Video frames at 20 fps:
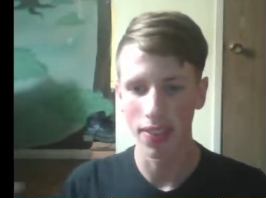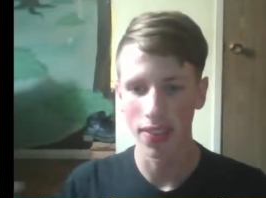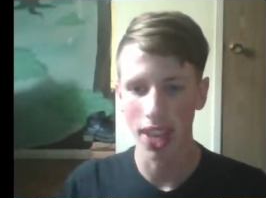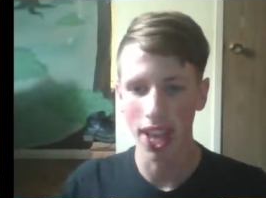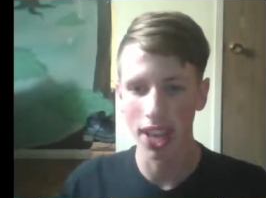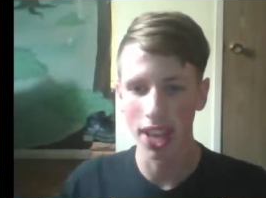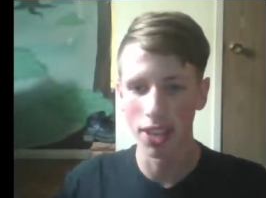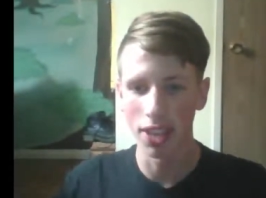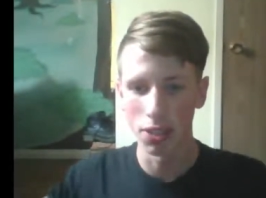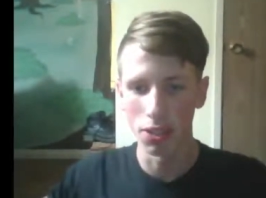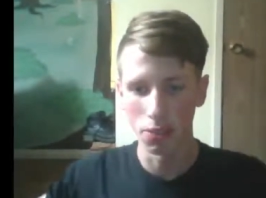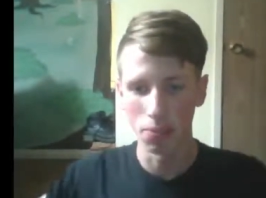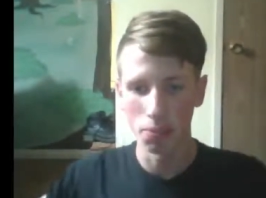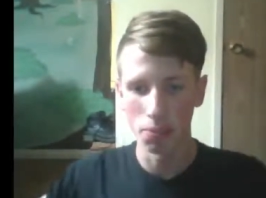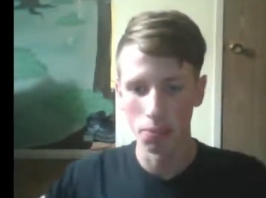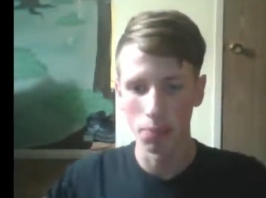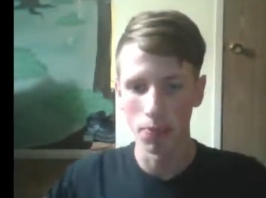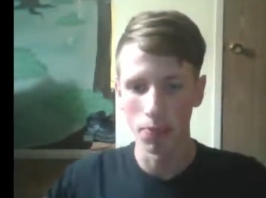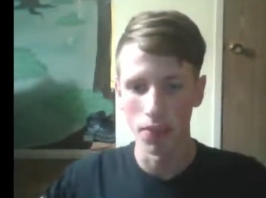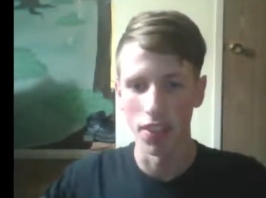And
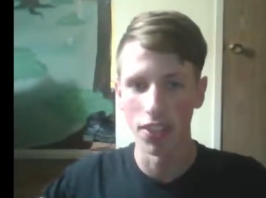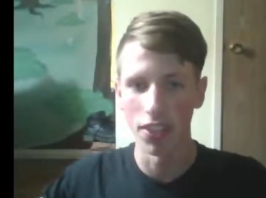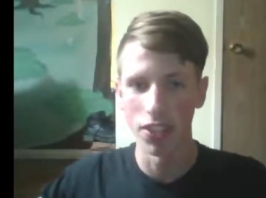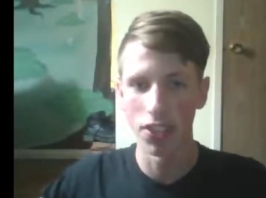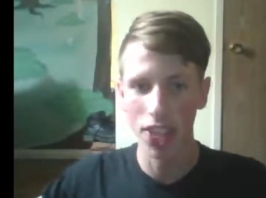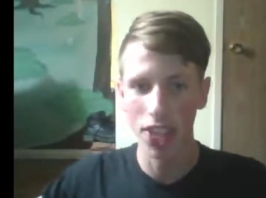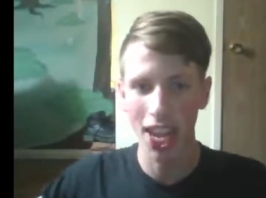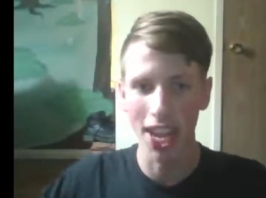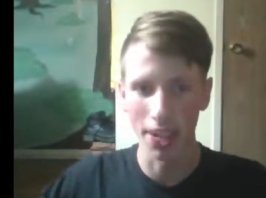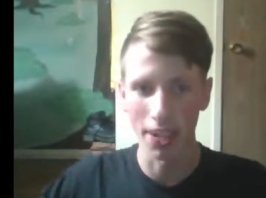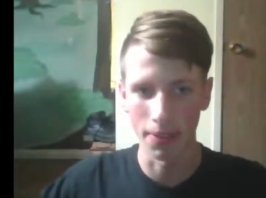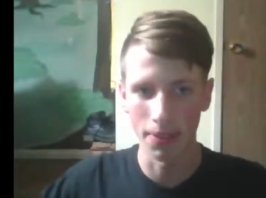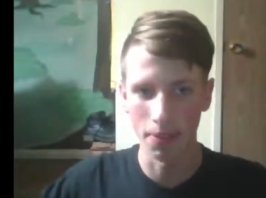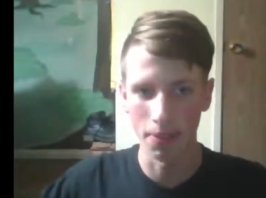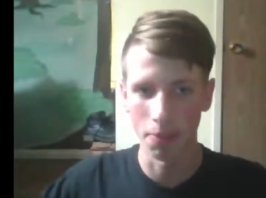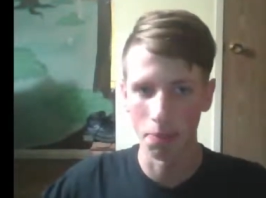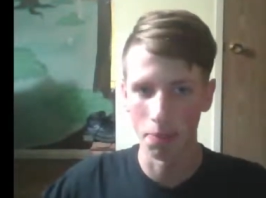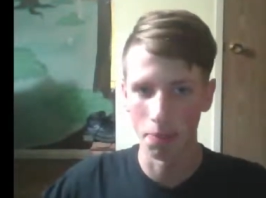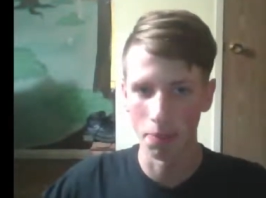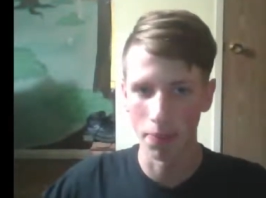this is
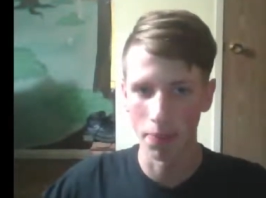life.